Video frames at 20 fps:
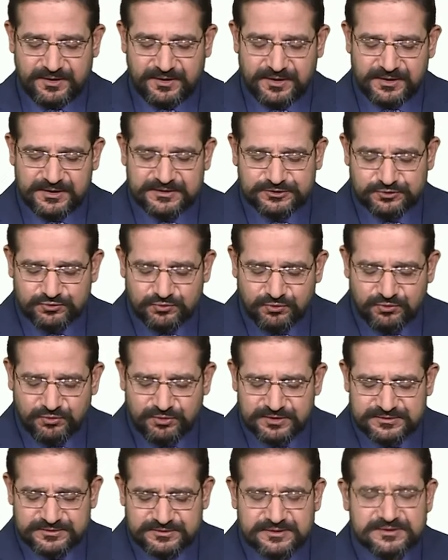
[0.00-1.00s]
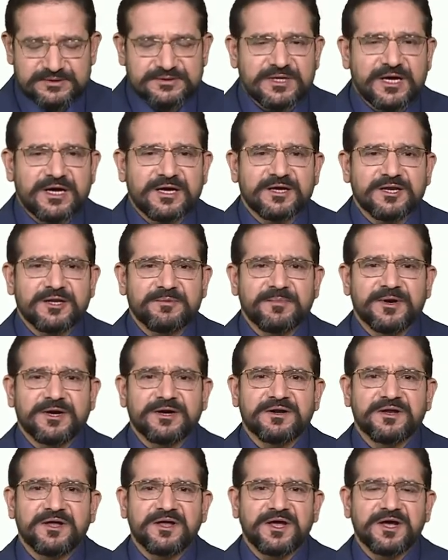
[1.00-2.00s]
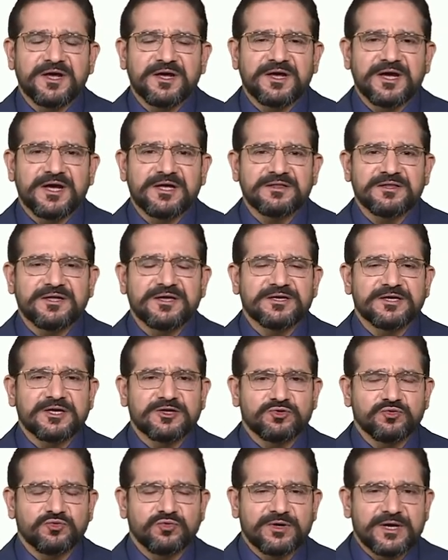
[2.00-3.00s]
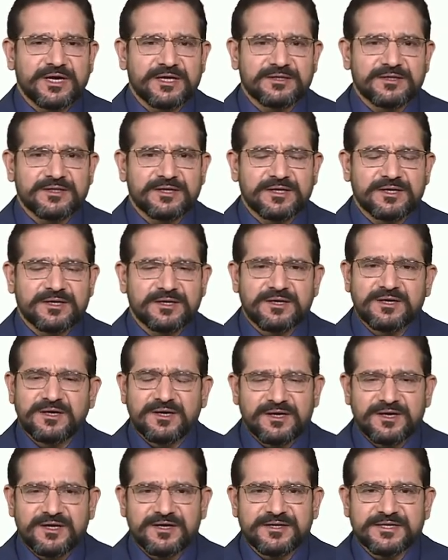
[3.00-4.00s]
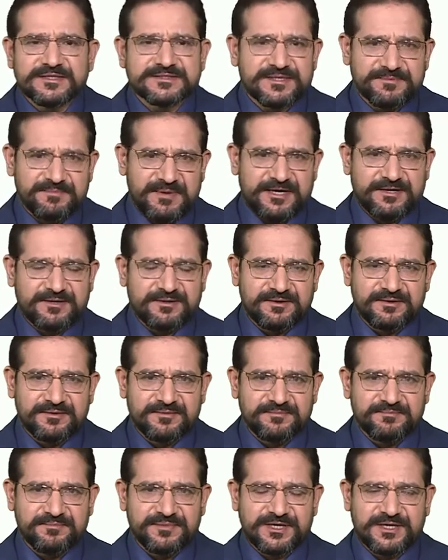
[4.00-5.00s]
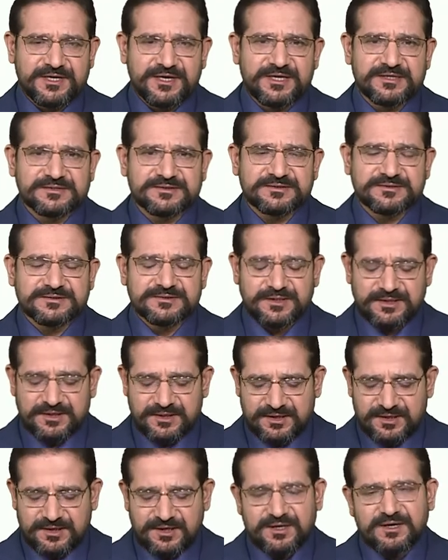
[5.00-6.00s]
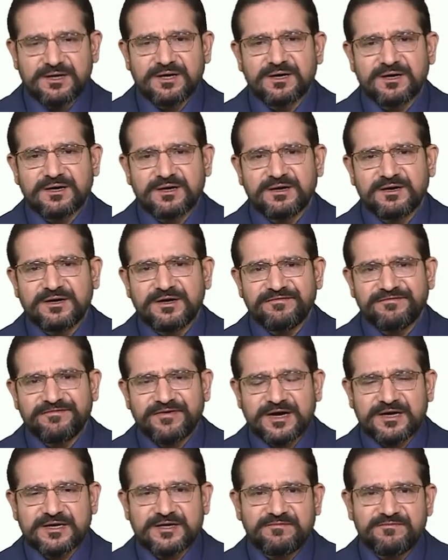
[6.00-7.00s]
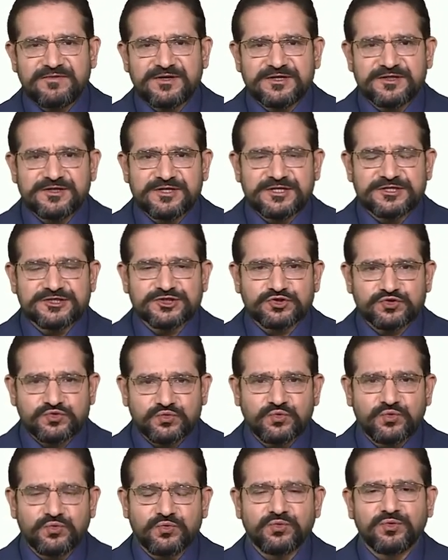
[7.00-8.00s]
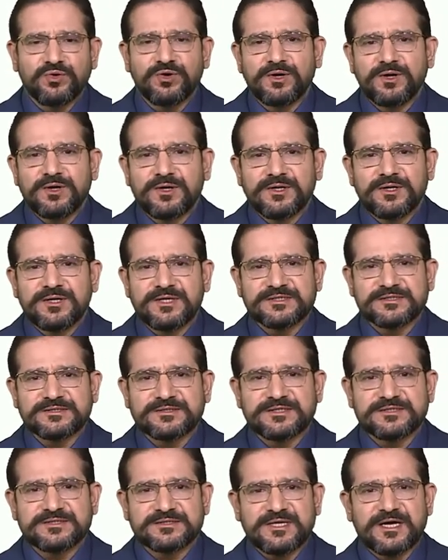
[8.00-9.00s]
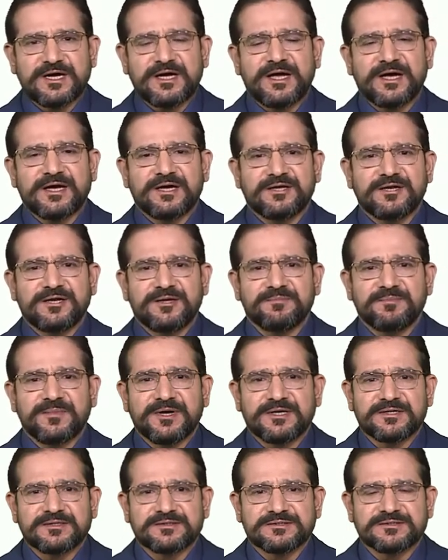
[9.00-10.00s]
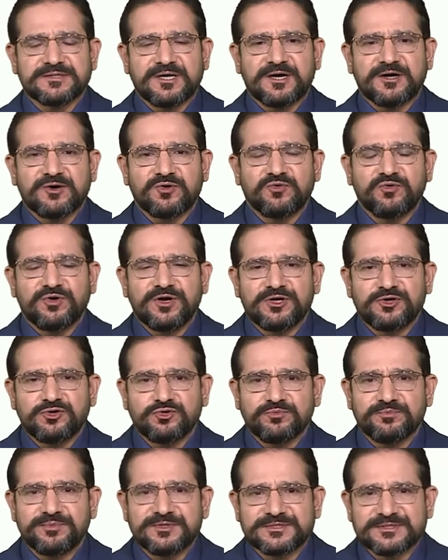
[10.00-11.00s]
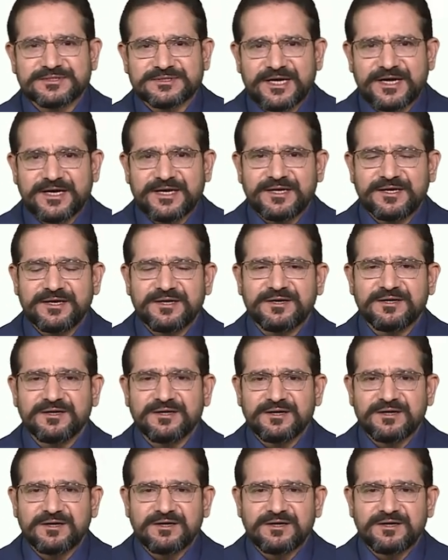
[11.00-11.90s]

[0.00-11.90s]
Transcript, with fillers: Isko istisna agreement ek kehde ya do kehde, it doesn't matter because uh, effectively these two istisna agreements are going to be signed